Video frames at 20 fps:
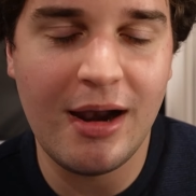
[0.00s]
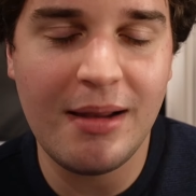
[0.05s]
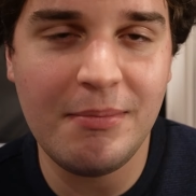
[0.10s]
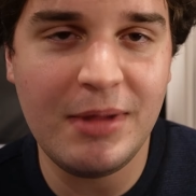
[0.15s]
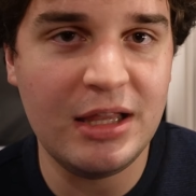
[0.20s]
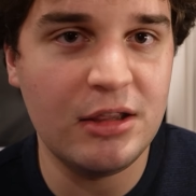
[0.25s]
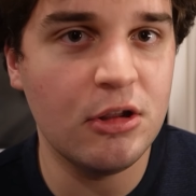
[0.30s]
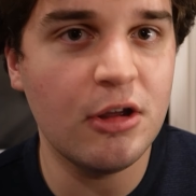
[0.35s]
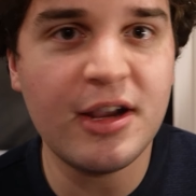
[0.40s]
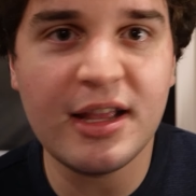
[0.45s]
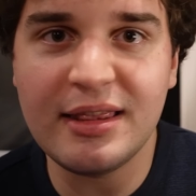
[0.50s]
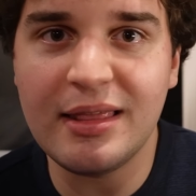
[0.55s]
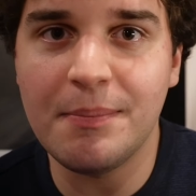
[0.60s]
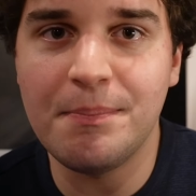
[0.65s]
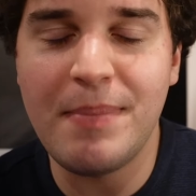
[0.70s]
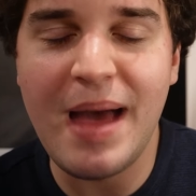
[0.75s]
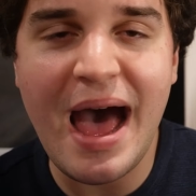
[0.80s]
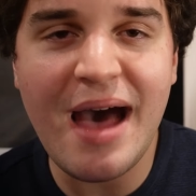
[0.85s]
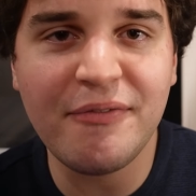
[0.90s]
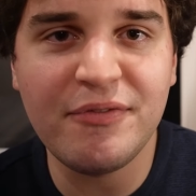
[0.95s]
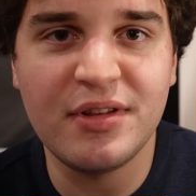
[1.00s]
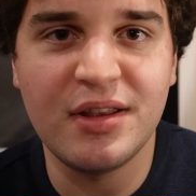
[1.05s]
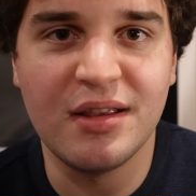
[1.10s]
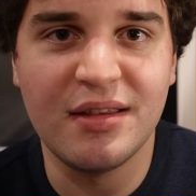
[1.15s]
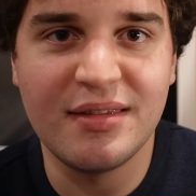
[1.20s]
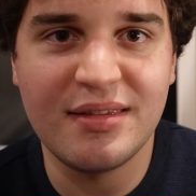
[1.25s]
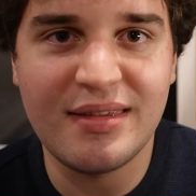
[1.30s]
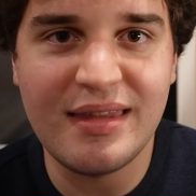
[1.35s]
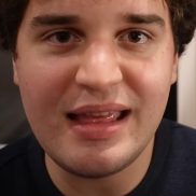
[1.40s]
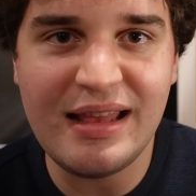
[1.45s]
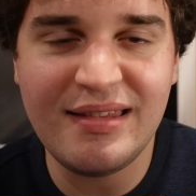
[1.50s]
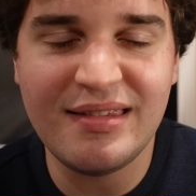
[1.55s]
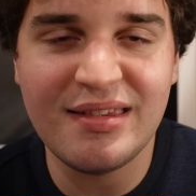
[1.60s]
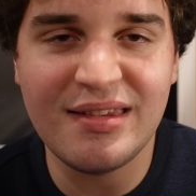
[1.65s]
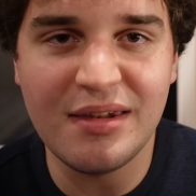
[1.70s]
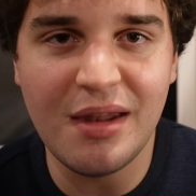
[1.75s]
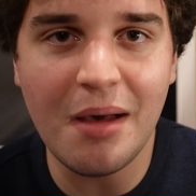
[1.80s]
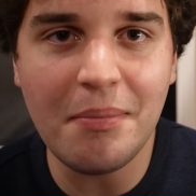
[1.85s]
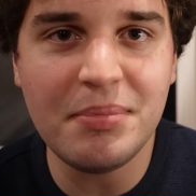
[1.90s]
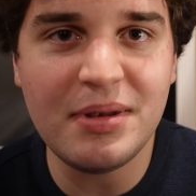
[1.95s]
I mean, look at the BAFTAs. They
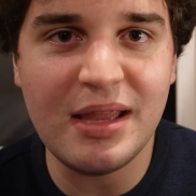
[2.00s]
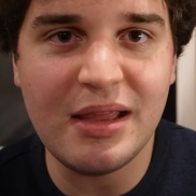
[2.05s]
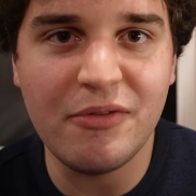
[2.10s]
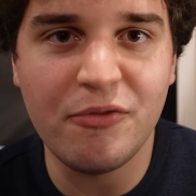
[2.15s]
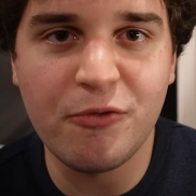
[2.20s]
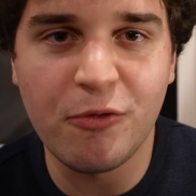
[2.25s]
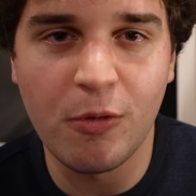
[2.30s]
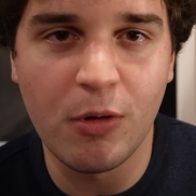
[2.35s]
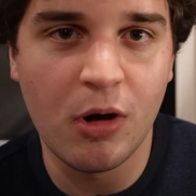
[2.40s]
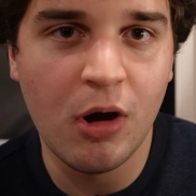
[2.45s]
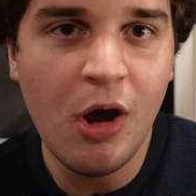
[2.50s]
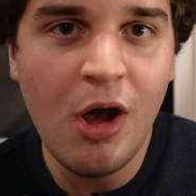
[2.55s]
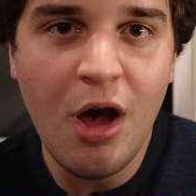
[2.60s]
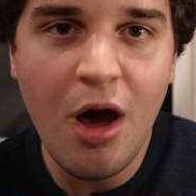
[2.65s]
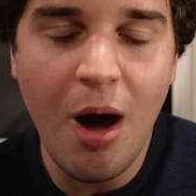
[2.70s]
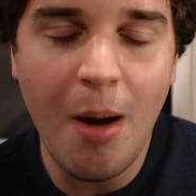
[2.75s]
snubbed it for